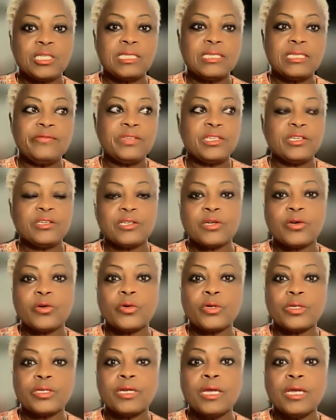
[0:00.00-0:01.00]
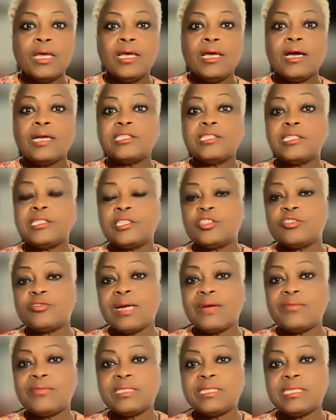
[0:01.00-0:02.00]
leave it there in the corner until they
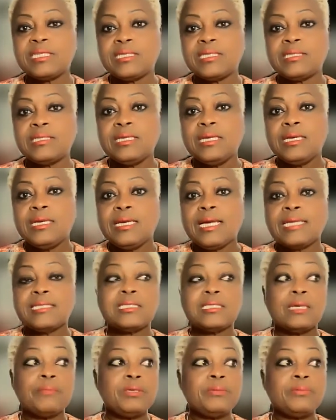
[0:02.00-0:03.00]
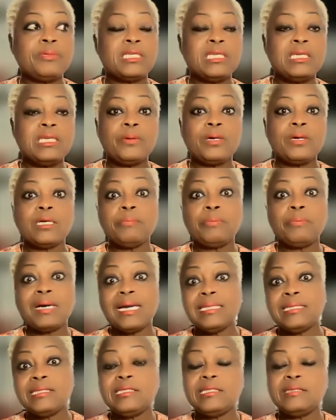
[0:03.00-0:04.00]
travel again. And some people keep on
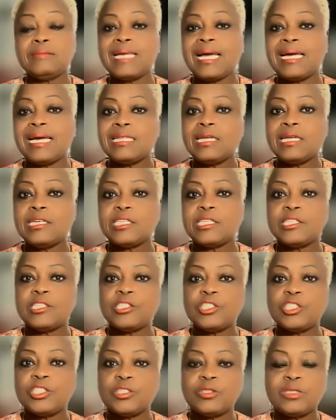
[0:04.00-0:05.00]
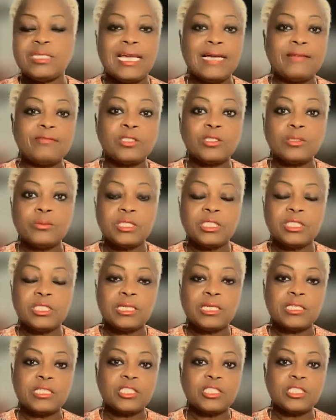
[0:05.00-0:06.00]
piling up that luggage. You know, they have so much
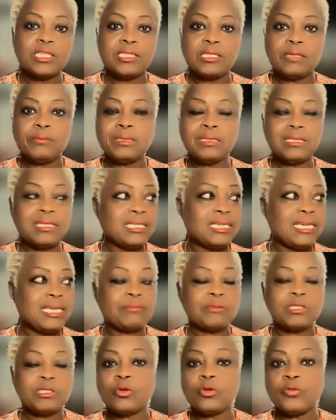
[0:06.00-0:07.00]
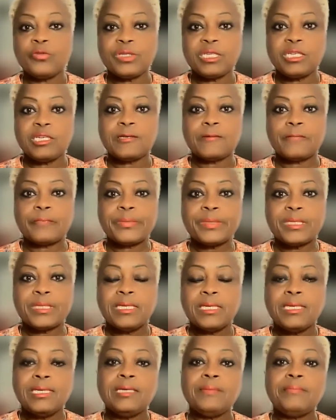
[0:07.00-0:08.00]
luggage that they kept it over there.
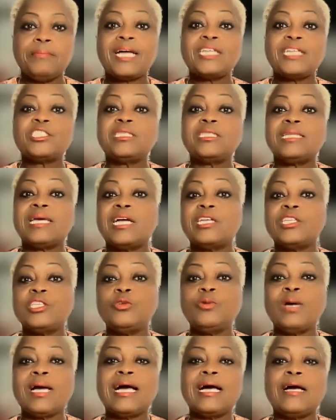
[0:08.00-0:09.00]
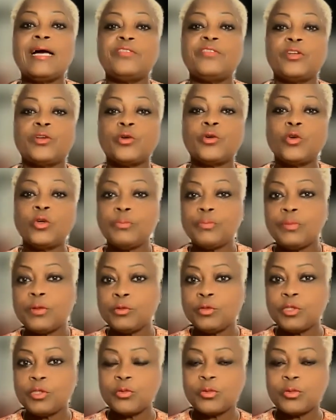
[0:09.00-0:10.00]
Imagine that you have your own
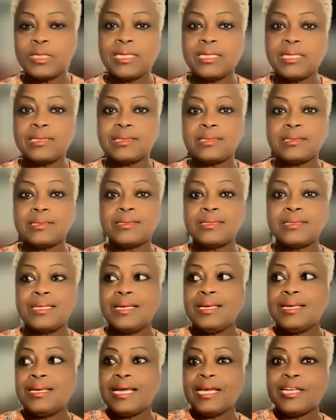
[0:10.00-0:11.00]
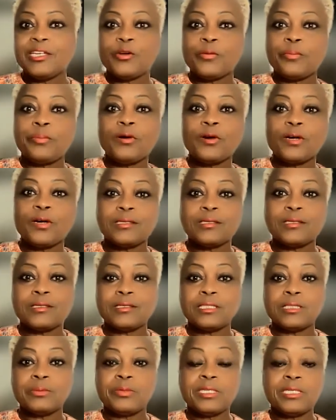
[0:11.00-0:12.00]
blue suitcases and your partner
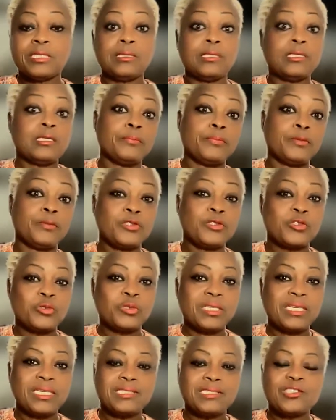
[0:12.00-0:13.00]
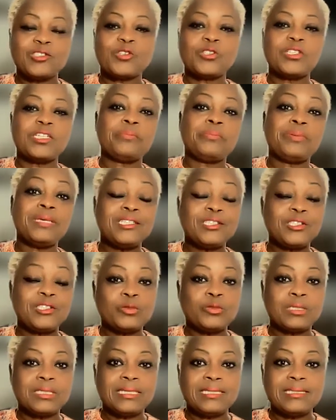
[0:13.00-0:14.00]
is bringing their blue suitcases or their pink
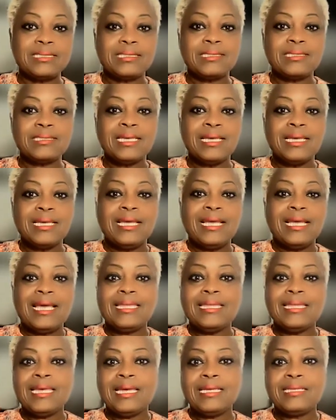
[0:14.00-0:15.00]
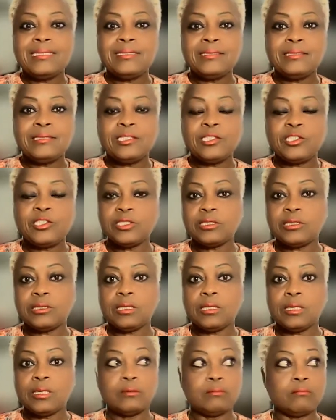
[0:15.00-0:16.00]
suitcases. And then there's
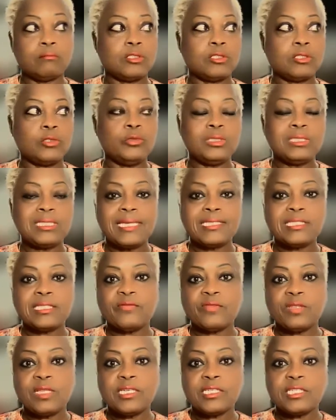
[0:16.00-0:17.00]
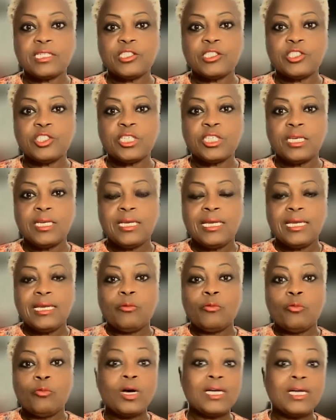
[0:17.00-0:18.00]
two sets of luggage,
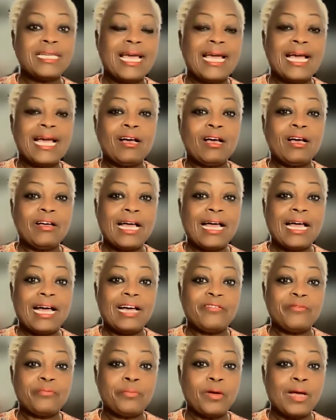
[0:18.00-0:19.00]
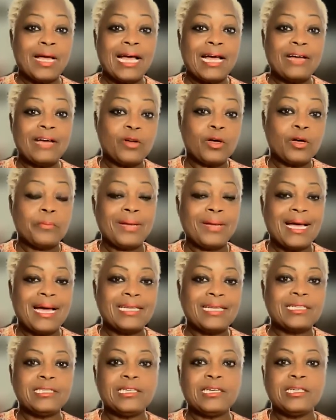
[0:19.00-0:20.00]
one half
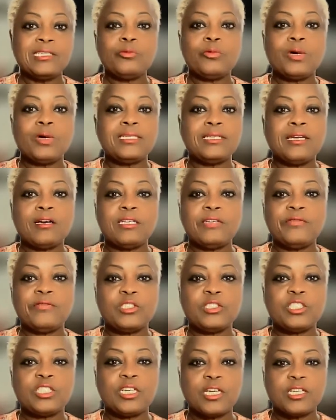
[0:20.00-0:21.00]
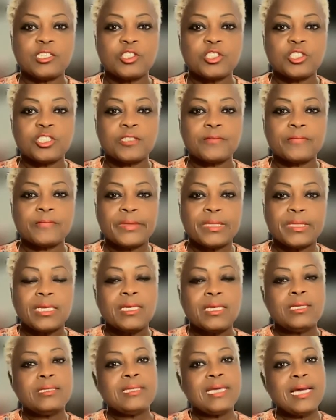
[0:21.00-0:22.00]
unpacked and the other one not even touched.
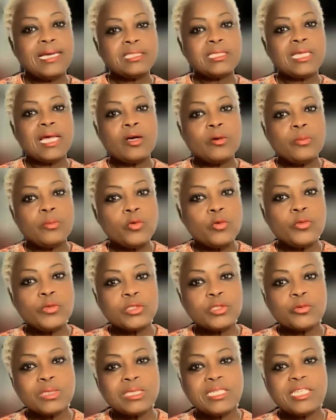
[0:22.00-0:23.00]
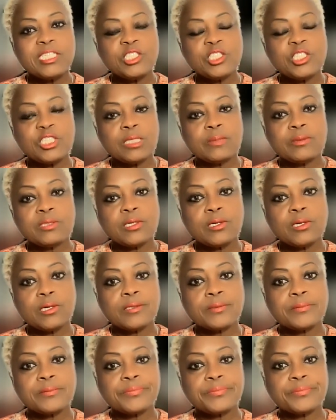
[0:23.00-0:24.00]
That's how most relationships
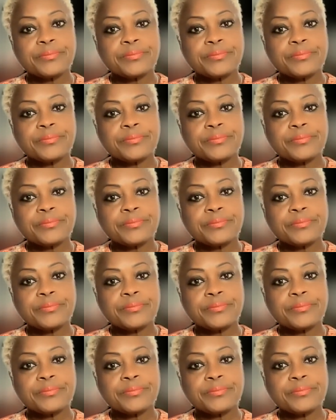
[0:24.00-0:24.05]
are.